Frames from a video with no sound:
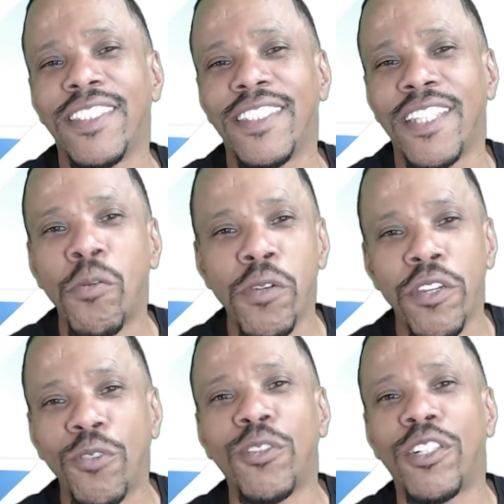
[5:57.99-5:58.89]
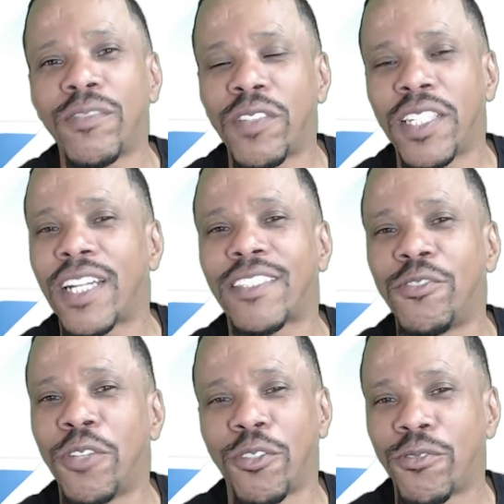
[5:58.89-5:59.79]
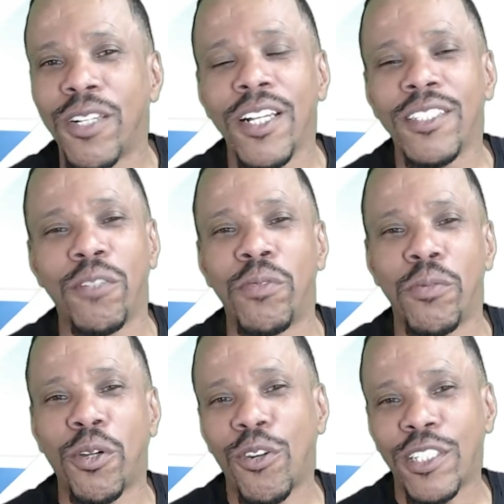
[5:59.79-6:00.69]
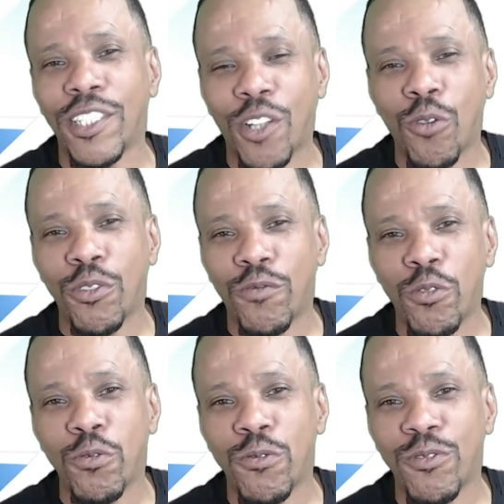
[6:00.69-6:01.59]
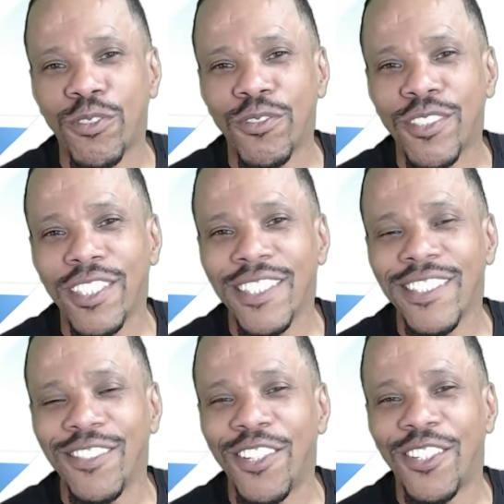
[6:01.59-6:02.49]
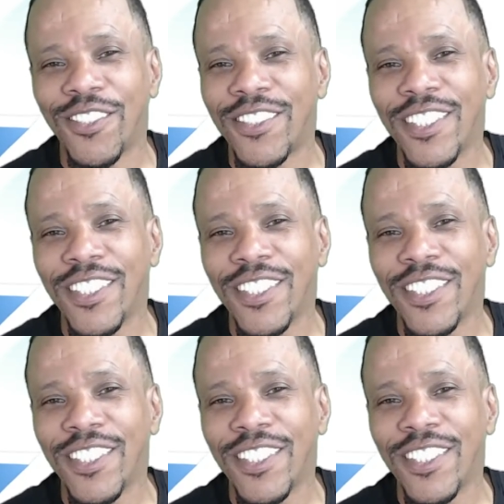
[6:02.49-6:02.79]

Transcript: that we know of, and that's, you know, some people call it the golden rules. You know,